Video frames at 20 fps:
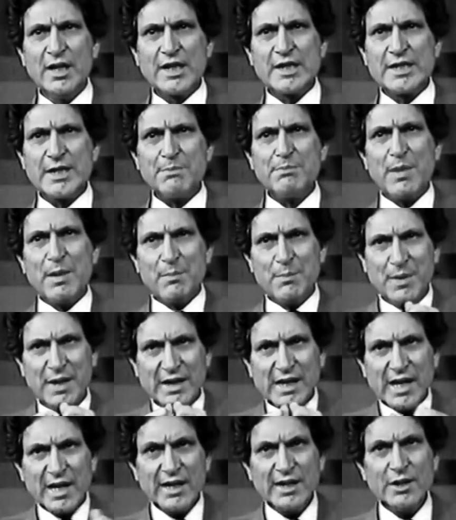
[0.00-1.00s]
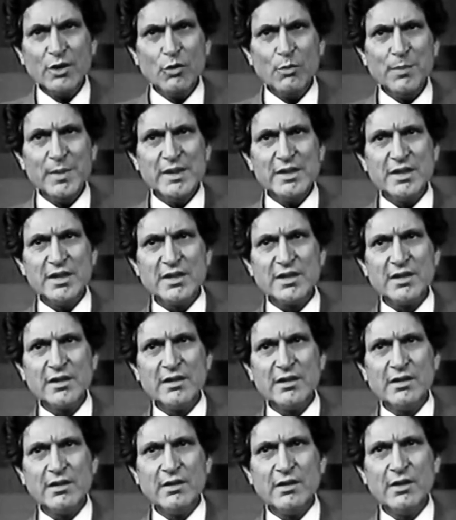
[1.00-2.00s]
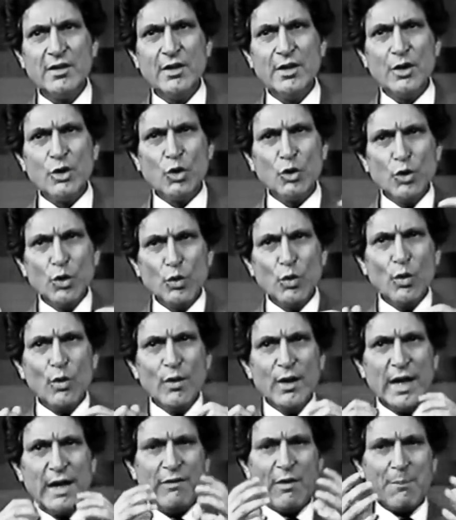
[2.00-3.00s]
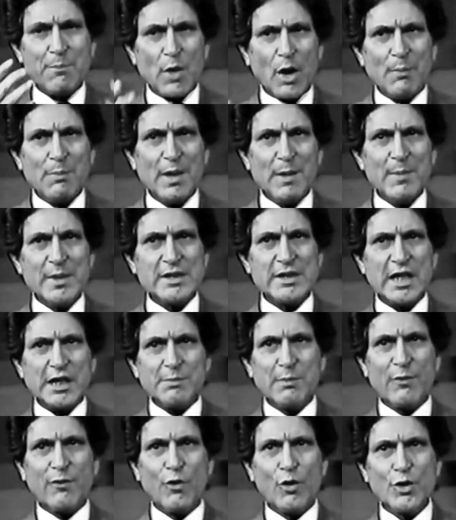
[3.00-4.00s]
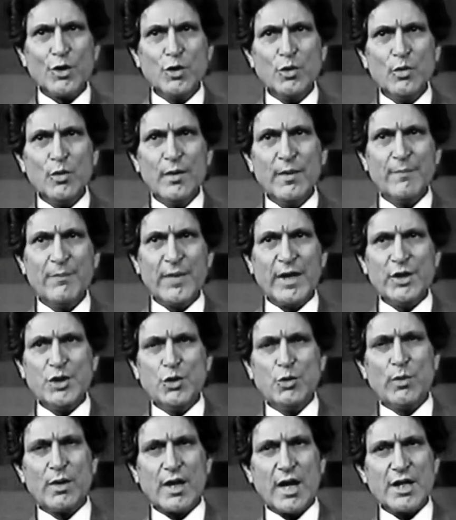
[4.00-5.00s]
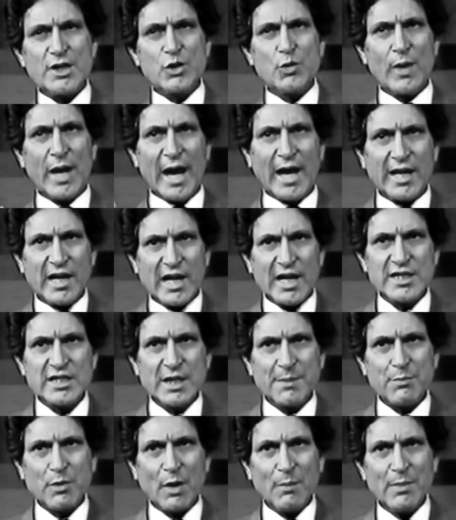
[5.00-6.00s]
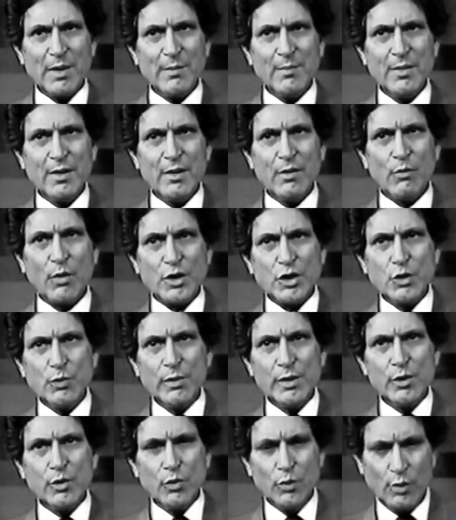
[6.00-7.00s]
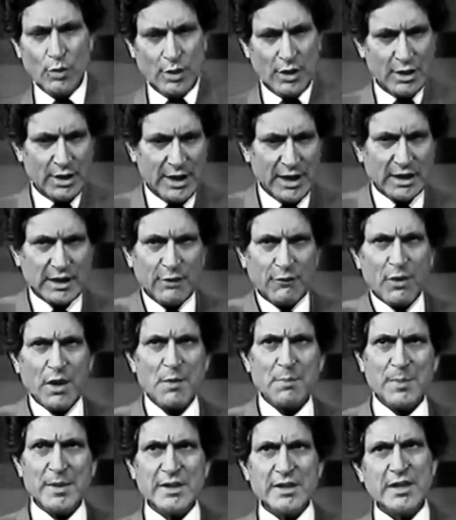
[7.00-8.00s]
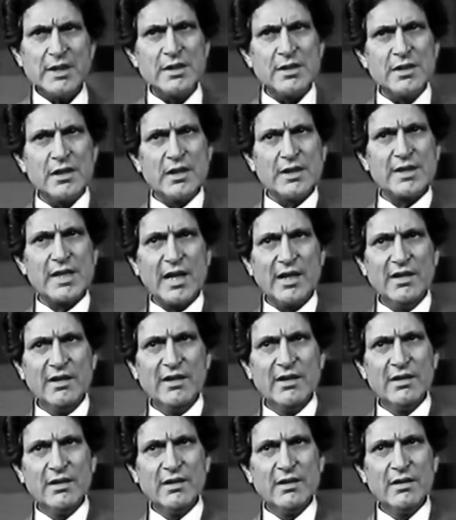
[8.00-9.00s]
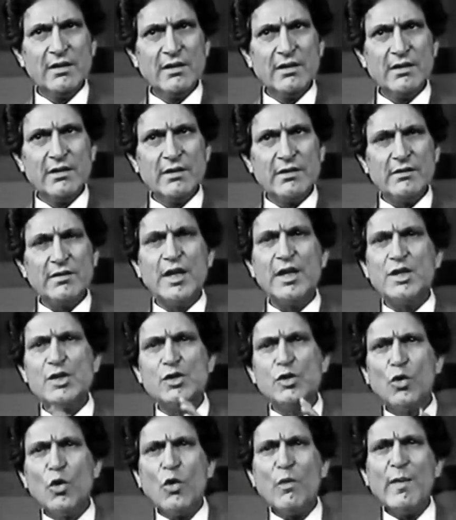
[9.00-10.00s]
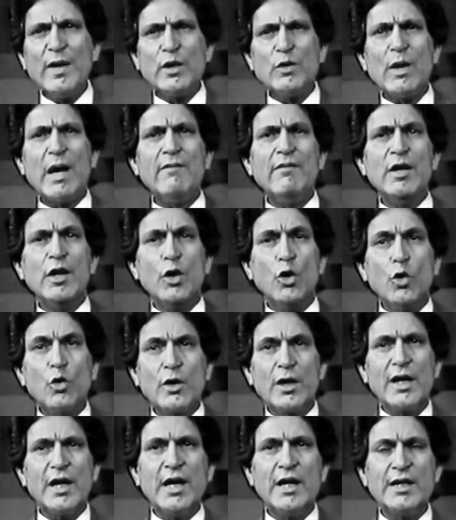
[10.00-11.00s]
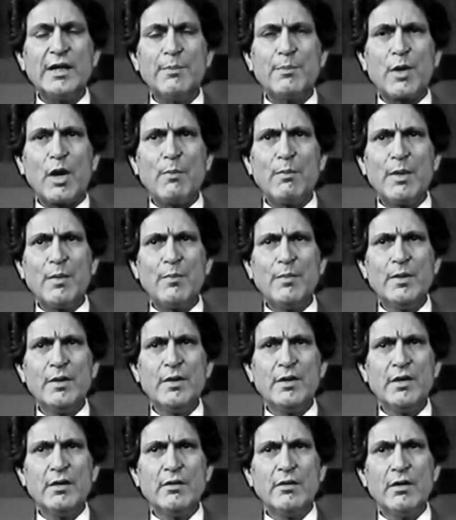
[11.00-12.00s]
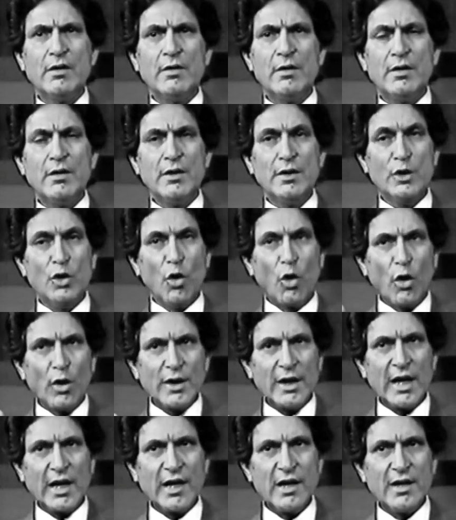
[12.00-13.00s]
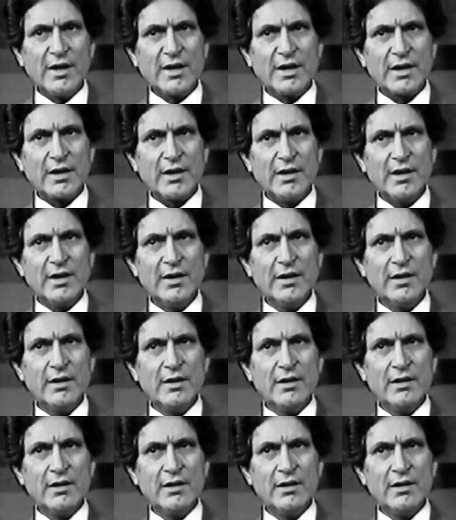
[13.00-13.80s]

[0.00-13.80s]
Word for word: except by breaking it into pieces? Do you know if a problem is set before you and you are asked to analyze that problem, what you will do? Take different pieces aside. There is no way to have a look at a problem non-analytically,